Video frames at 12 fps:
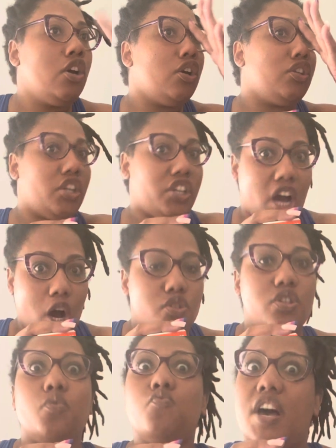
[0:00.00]
you know, you
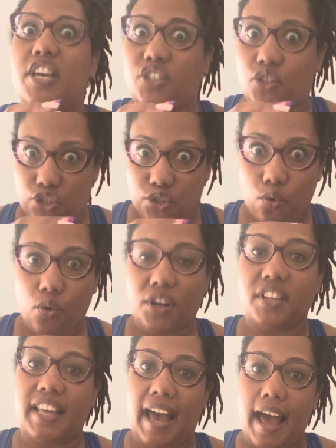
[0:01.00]
can rest assured
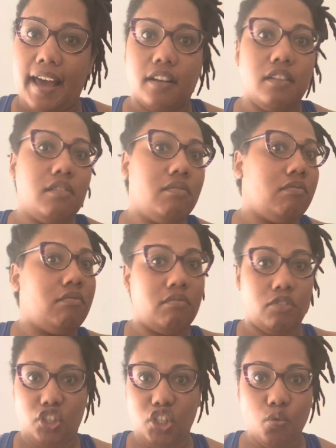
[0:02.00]
that
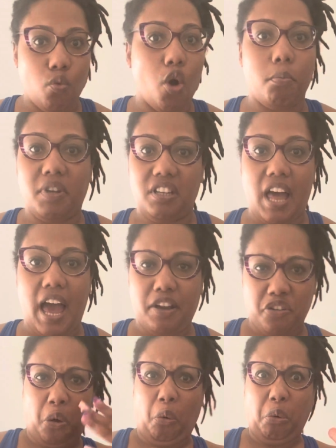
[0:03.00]
you won't be like,
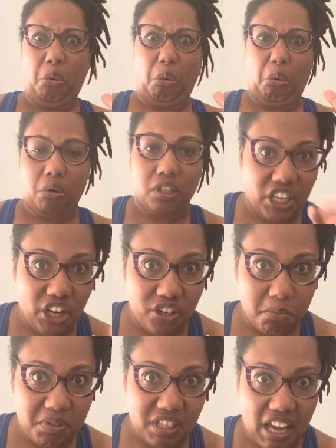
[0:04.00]
ooh, you know what
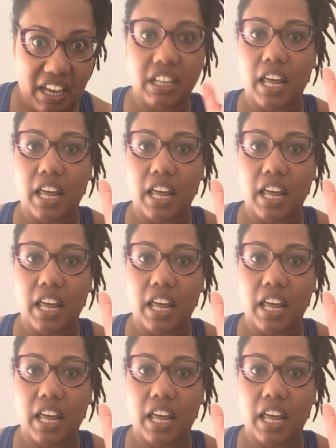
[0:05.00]
I'm saying?